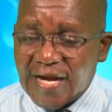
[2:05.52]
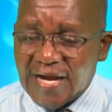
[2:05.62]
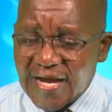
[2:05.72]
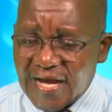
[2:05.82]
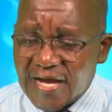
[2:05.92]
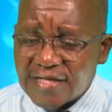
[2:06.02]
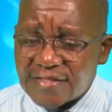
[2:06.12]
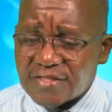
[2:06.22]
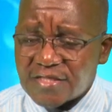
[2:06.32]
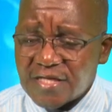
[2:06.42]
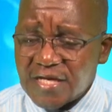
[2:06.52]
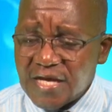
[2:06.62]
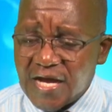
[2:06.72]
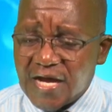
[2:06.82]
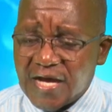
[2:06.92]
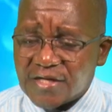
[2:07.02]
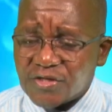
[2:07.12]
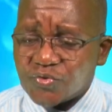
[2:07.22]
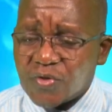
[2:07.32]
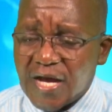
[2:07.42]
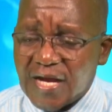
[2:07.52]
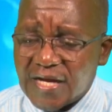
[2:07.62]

and a large, unto